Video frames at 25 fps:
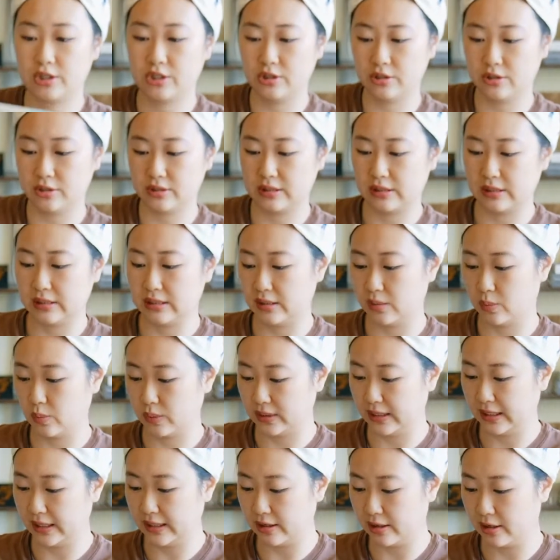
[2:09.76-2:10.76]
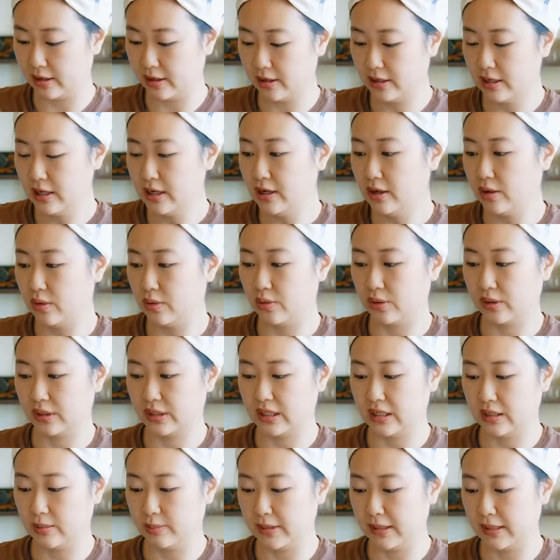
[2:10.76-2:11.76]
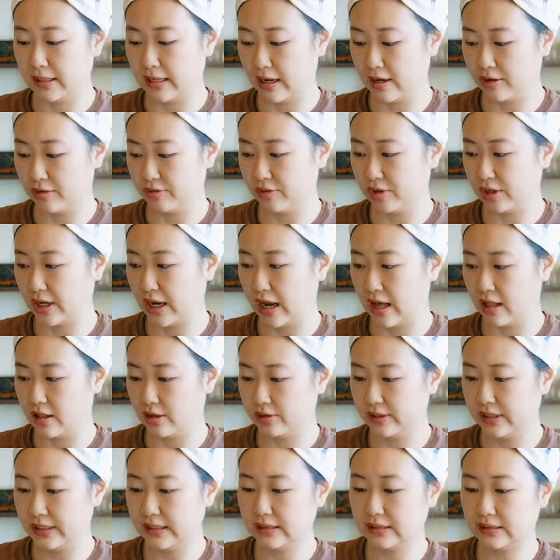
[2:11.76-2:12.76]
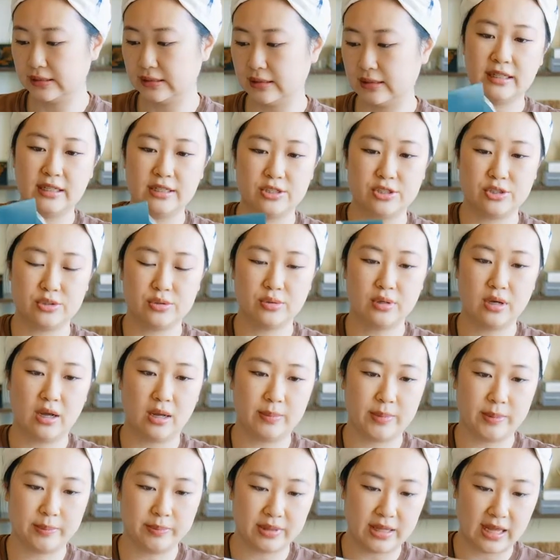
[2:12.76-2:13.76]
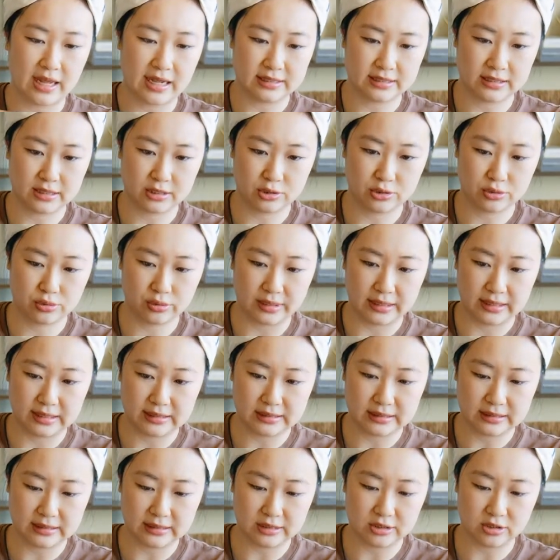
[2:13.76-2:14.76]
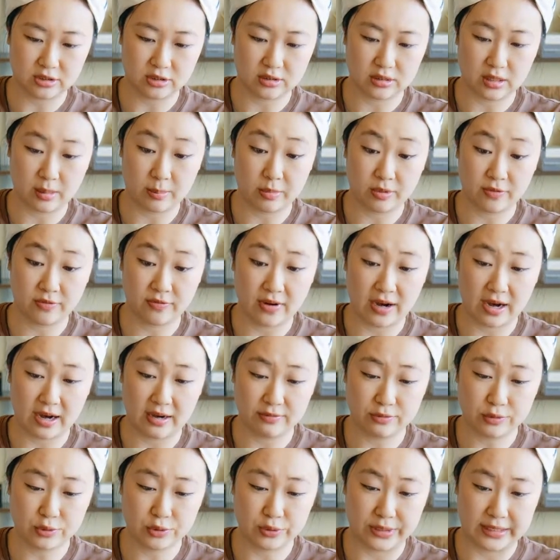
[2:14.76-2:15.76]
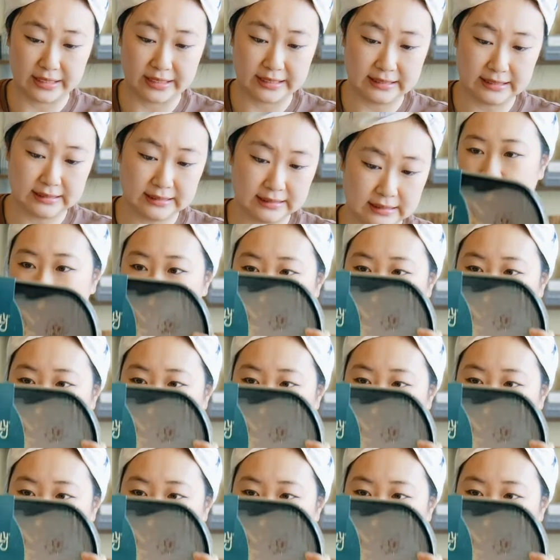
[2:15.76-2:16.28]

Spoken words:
curious to see what they are or keeping count of your calories. They do come in plastic trays, and these are number 5 trays. It